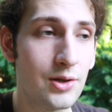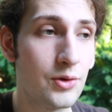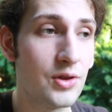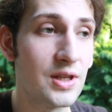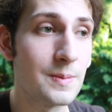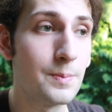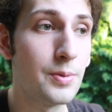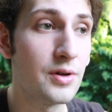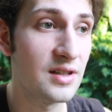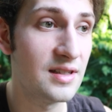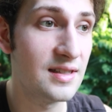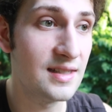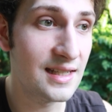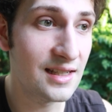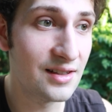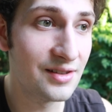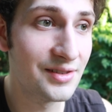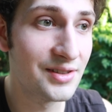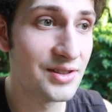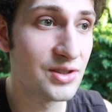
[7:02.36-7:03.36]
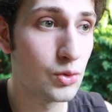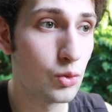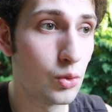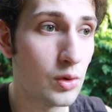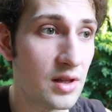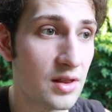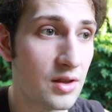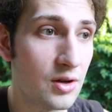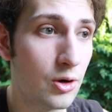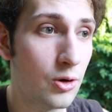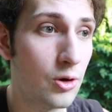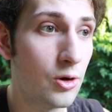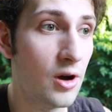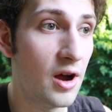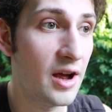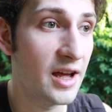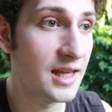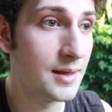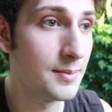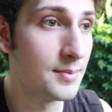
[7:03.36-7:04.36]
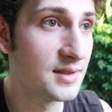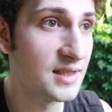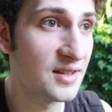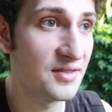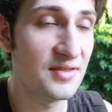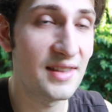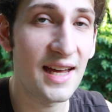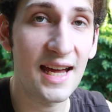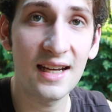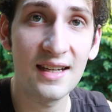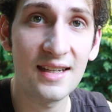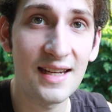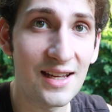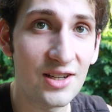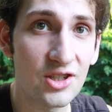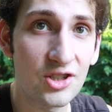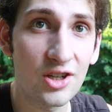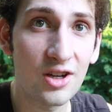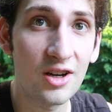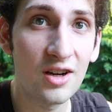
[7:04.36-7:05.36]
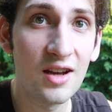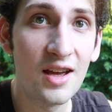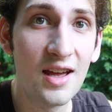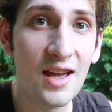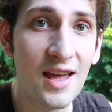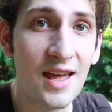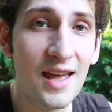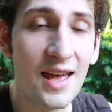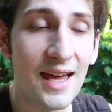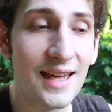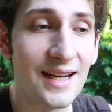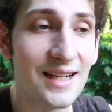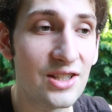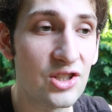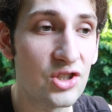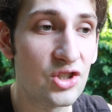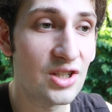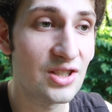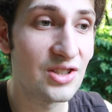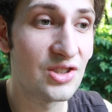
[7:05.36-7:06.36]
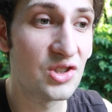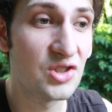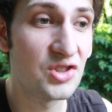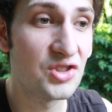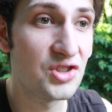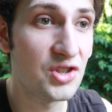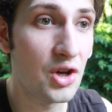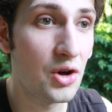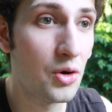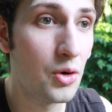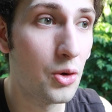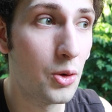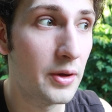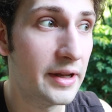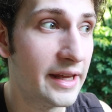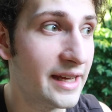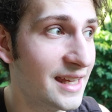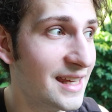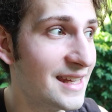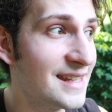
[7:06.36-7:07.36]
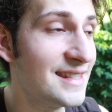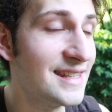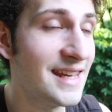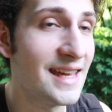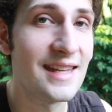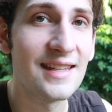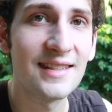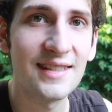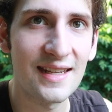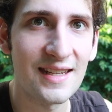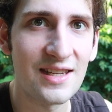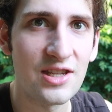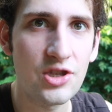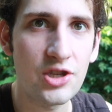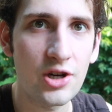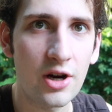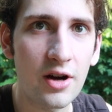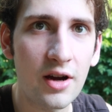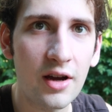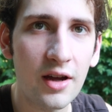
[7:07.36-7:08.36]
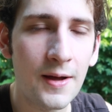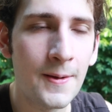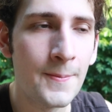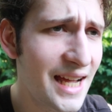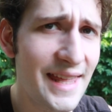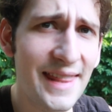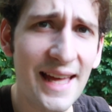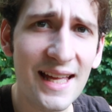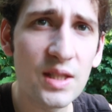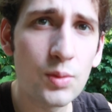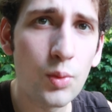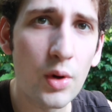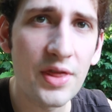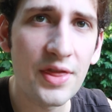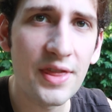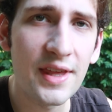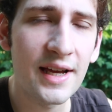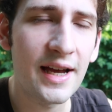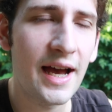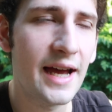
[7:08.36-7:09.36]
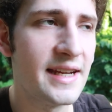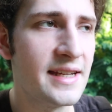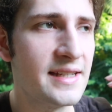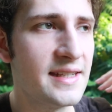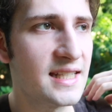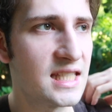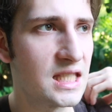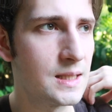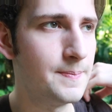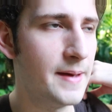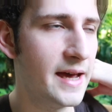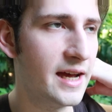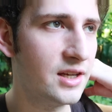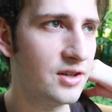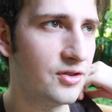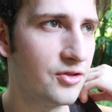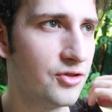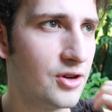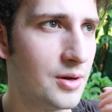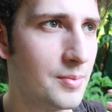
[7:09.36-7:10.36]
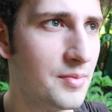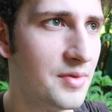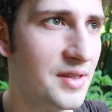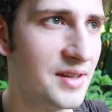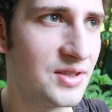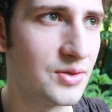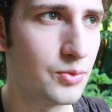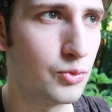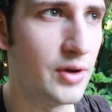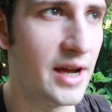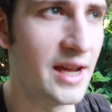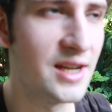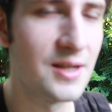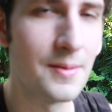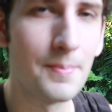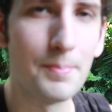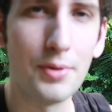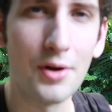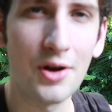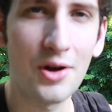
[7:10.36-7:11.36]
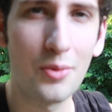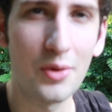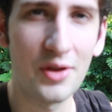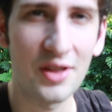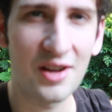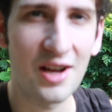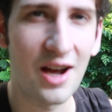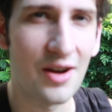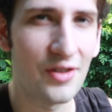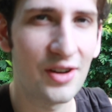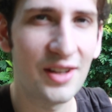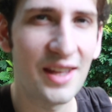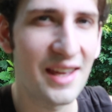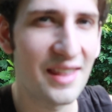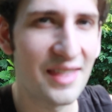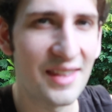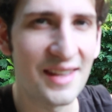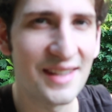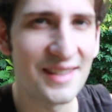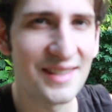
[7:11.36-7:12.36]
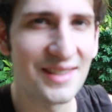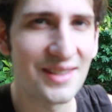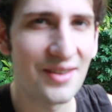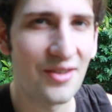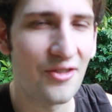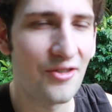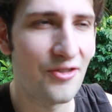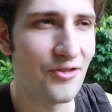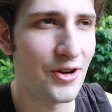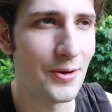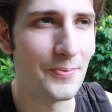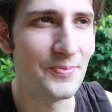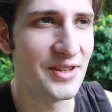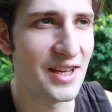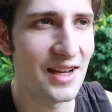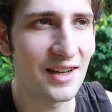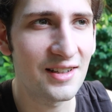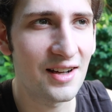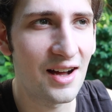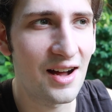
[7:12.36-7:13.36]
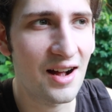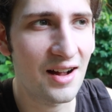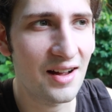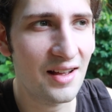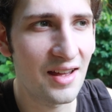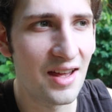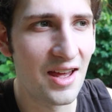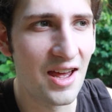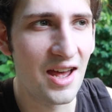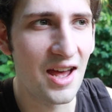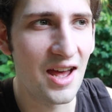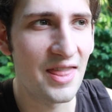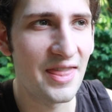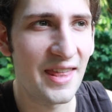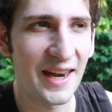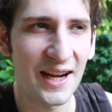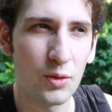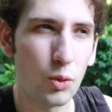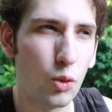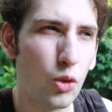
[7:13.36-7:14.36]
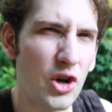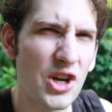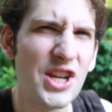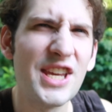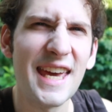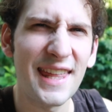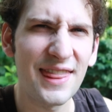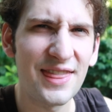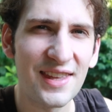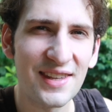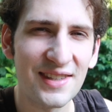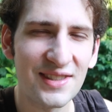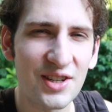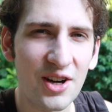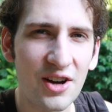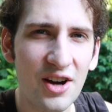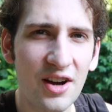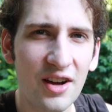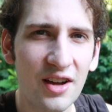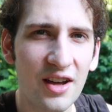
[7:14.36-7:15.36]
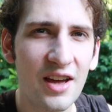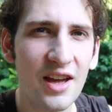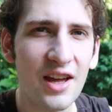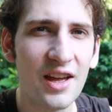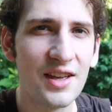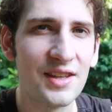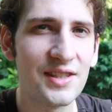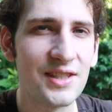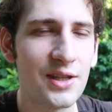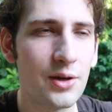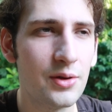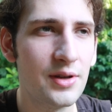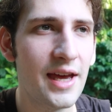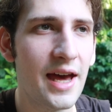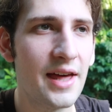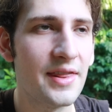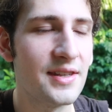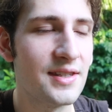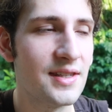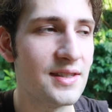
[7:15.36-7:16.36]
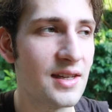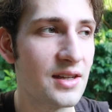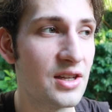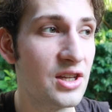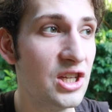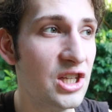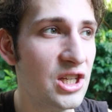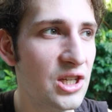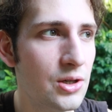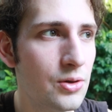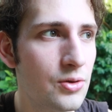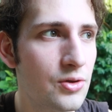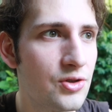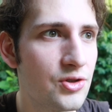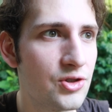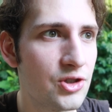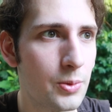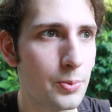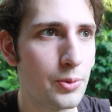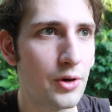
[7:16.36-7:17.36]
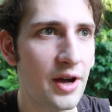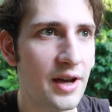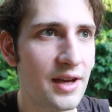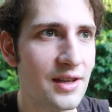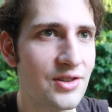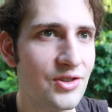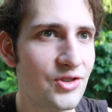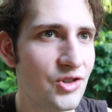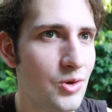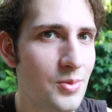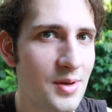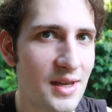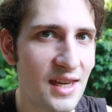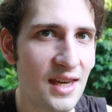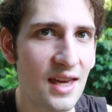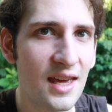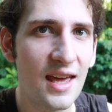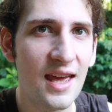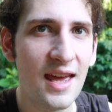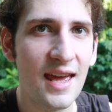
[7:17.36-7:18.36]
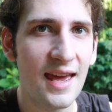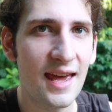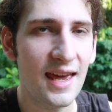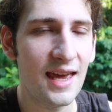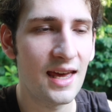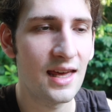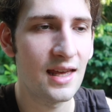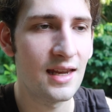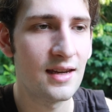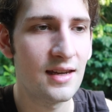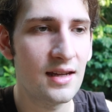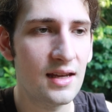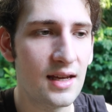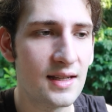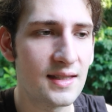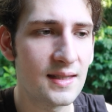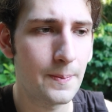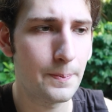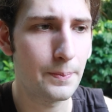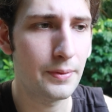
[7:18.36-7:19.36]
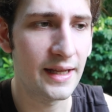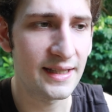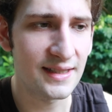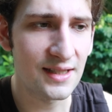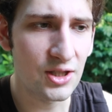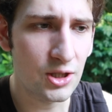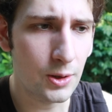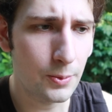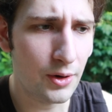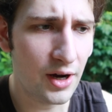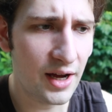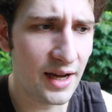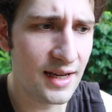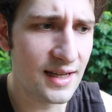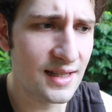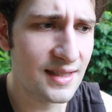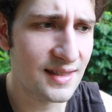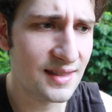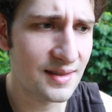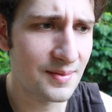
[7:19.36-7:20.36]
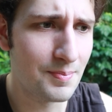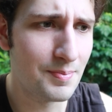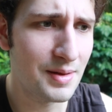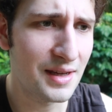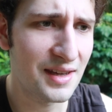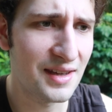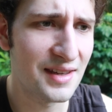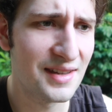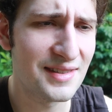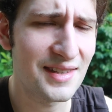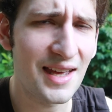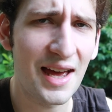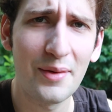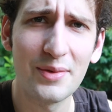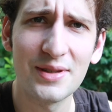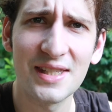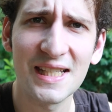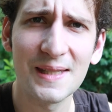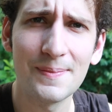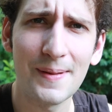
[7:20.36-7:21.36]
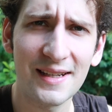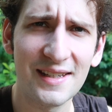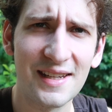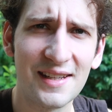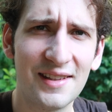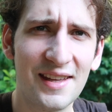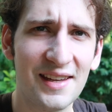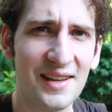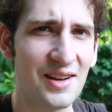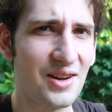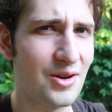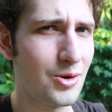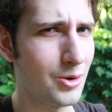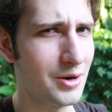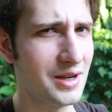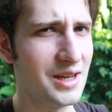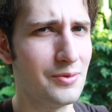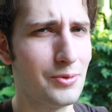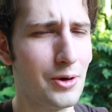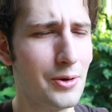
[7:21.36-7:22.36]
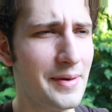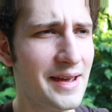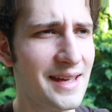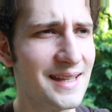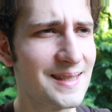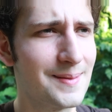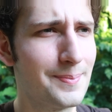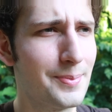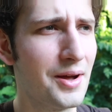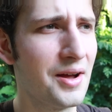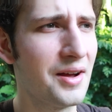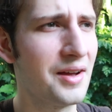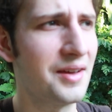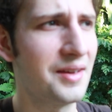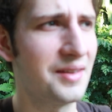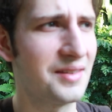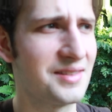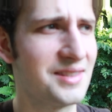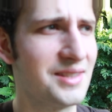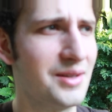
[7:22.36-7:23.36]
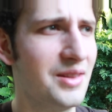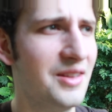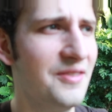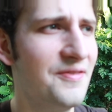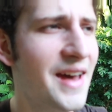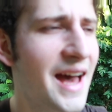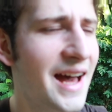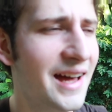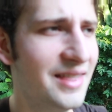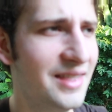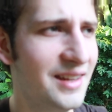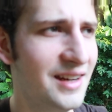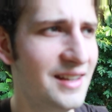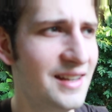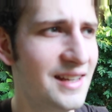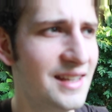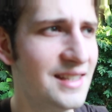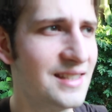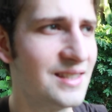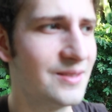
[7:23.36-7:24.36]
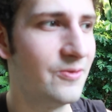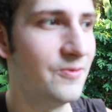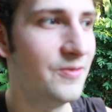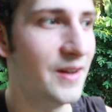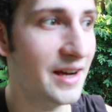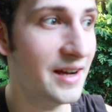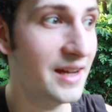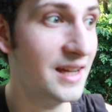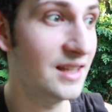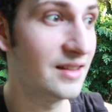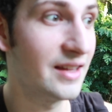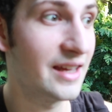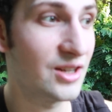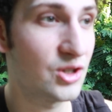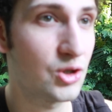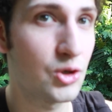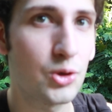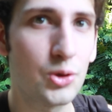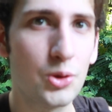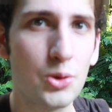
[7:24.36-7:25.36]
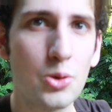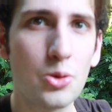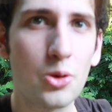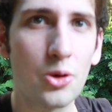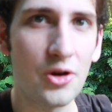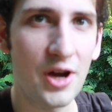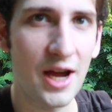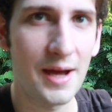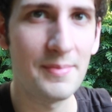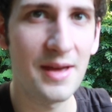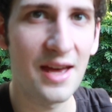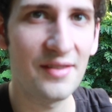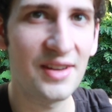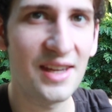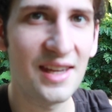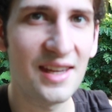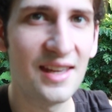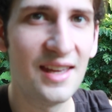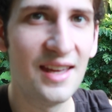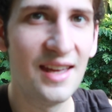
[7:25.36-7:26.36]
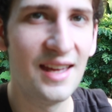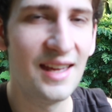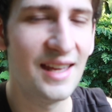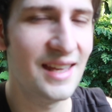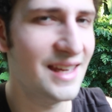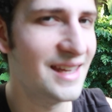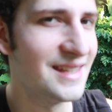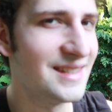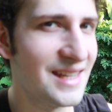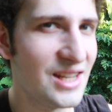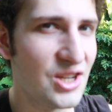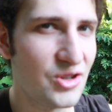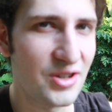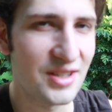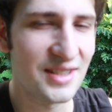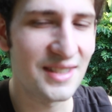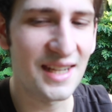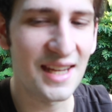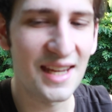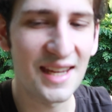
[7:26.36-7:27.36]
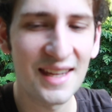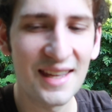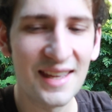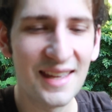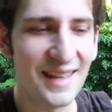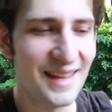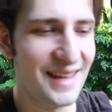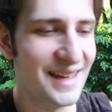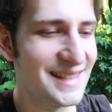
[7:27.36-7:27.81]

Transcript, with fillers: So this book deals with crimes of that nature, and it's just so like intense and dark. And that's one thing I didn't expect from this random book with a cover like this from TikTok, that it would get this dark. So yeah, this is a huge surprise to me, and it's a pleasant surprise because I was expecting like a corny romance book. So the fact that it is very like true crime heavy is interesting.